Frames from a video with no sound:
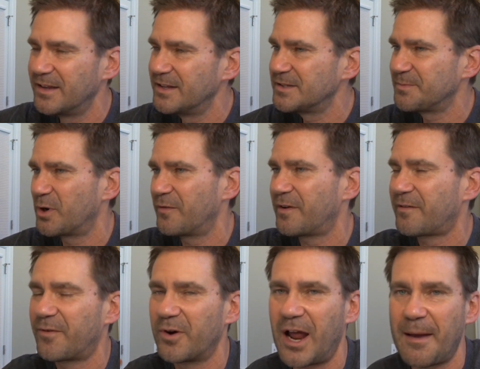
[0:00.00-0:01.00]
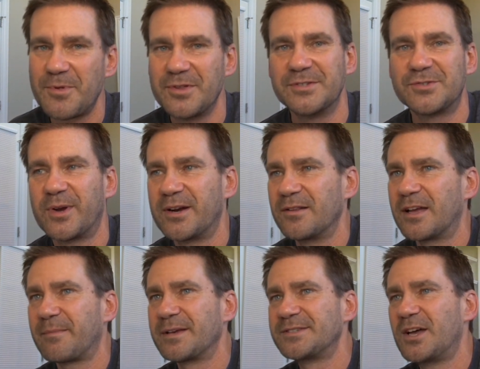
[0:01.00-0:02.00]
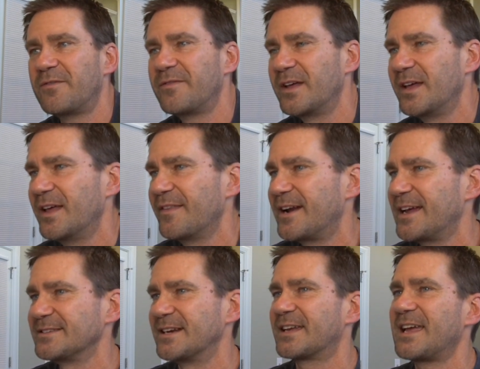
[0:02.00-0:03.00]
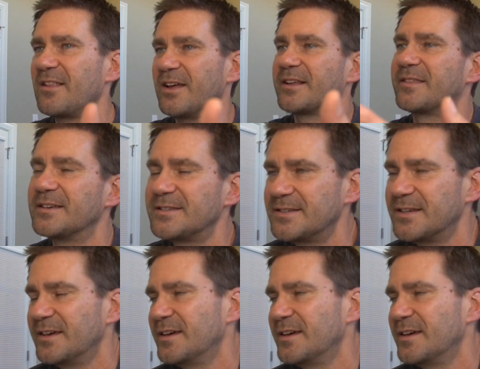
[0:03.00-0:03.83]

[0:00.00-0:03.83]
It's perfect for an options trader like myself that has an account like this.